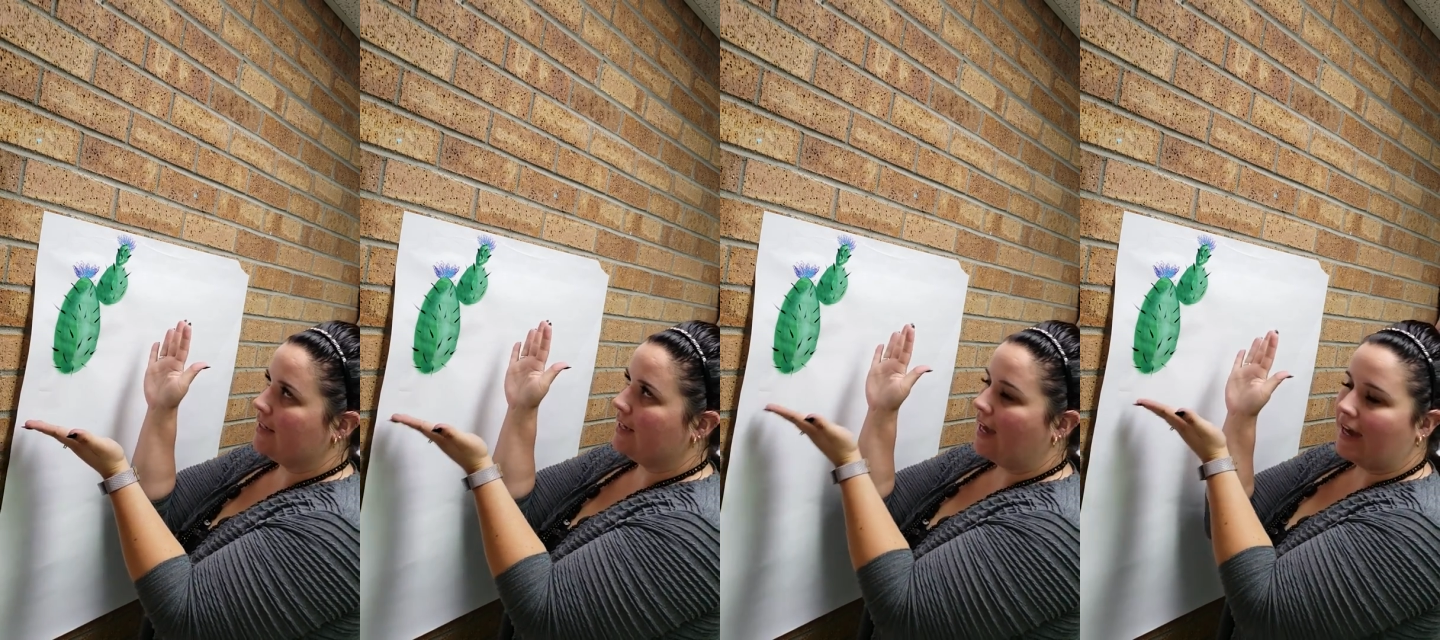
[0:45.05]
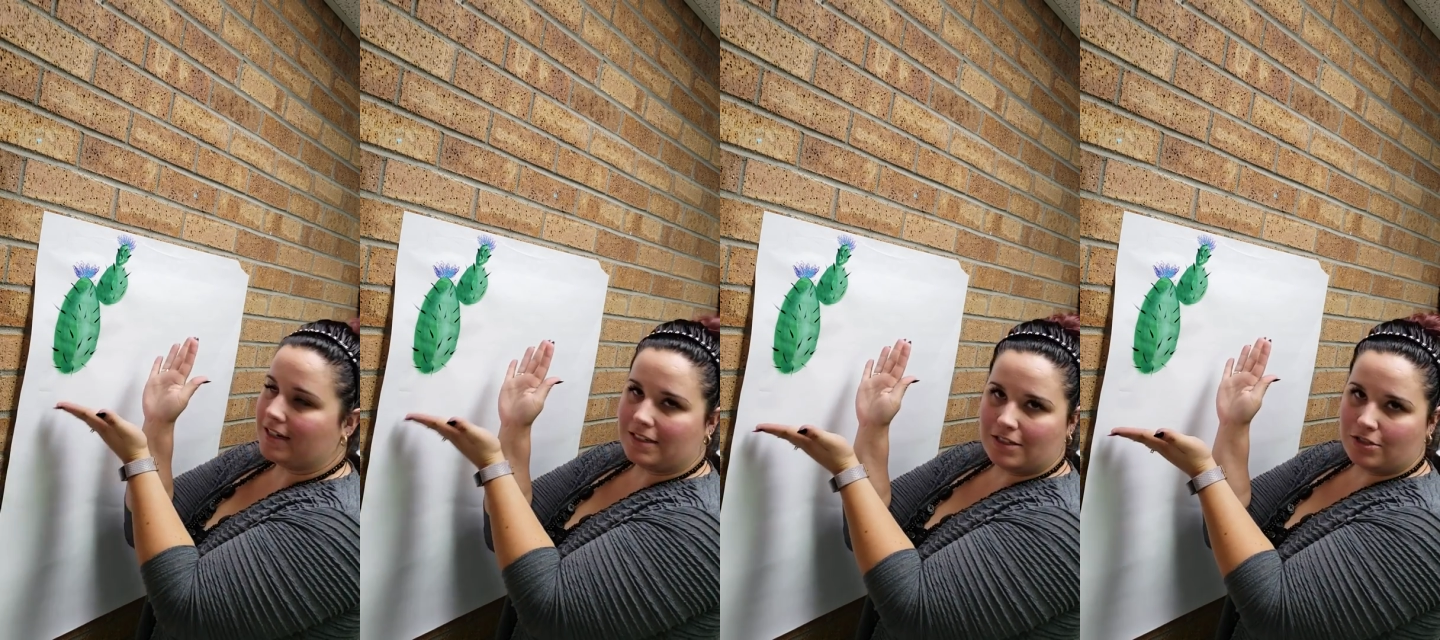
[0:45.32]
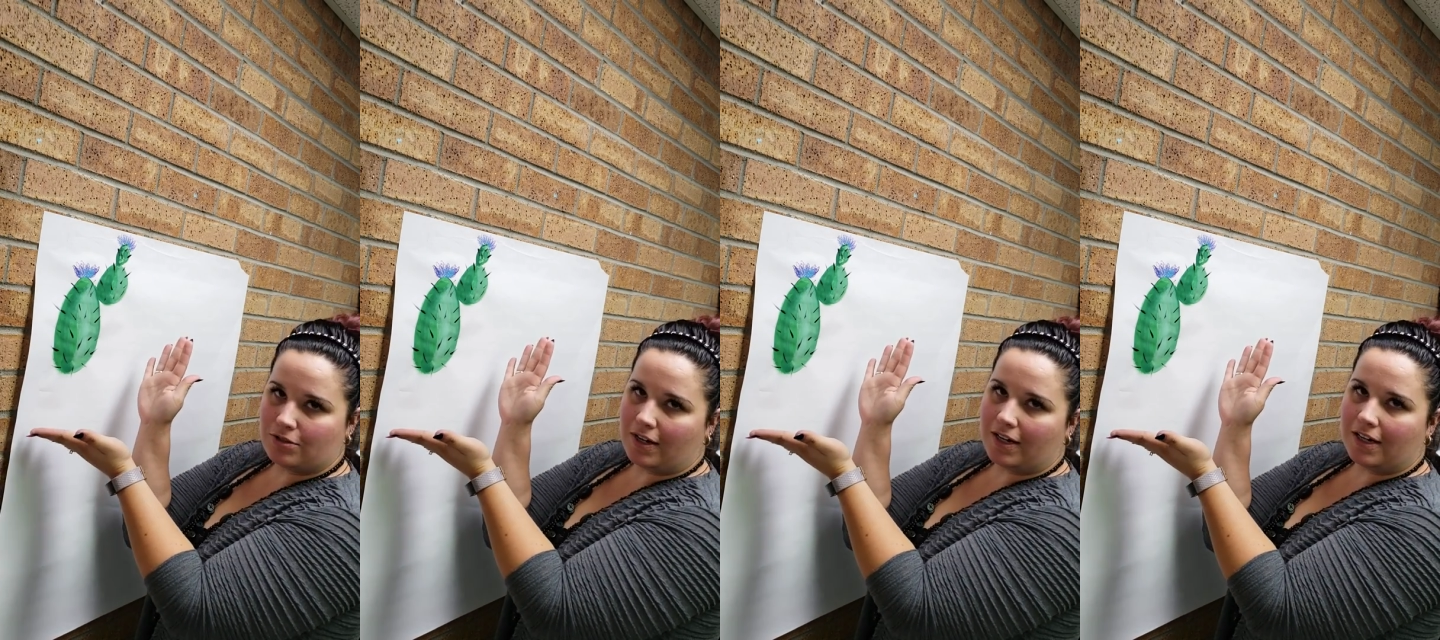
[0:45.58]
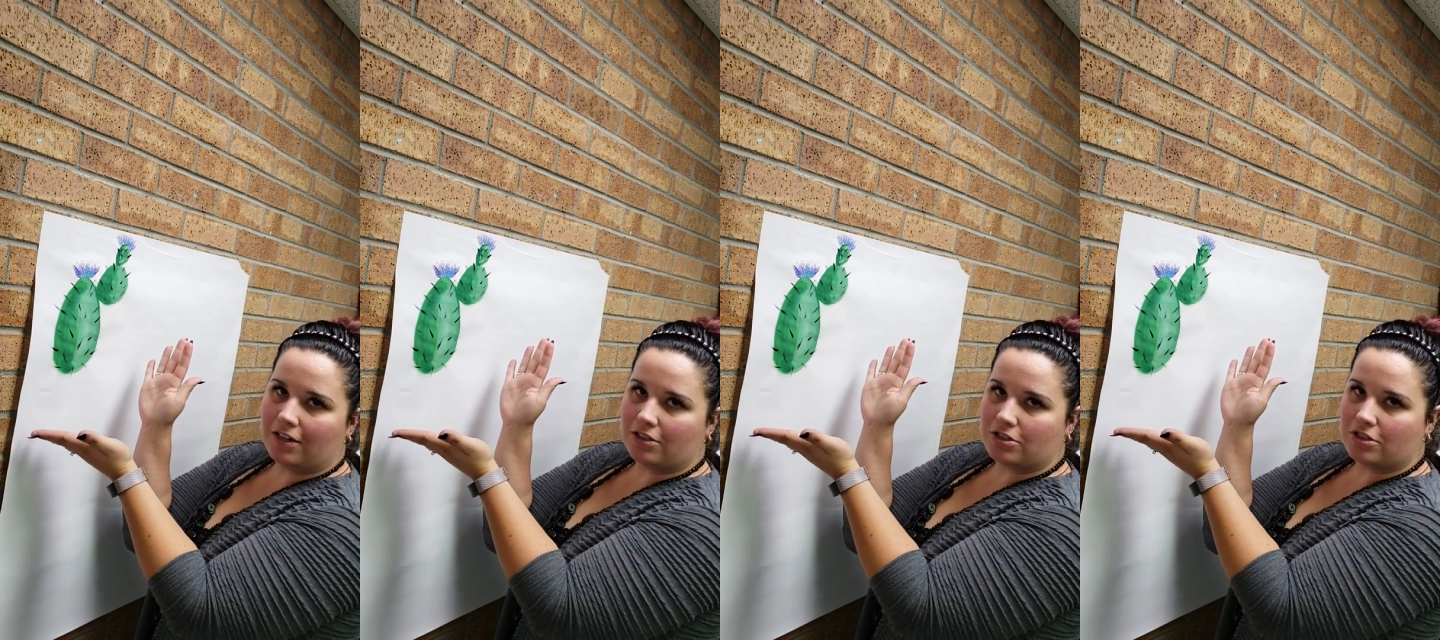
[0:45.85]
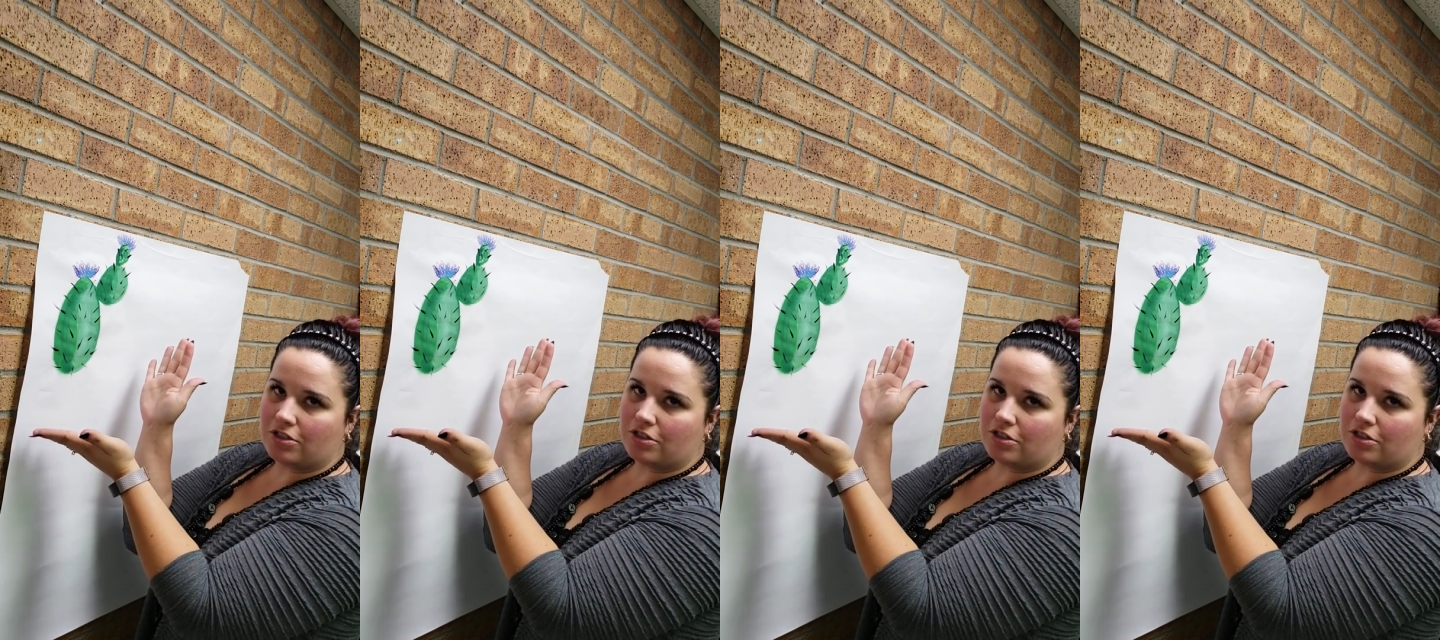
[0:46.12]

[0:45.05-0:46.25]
cactus right here just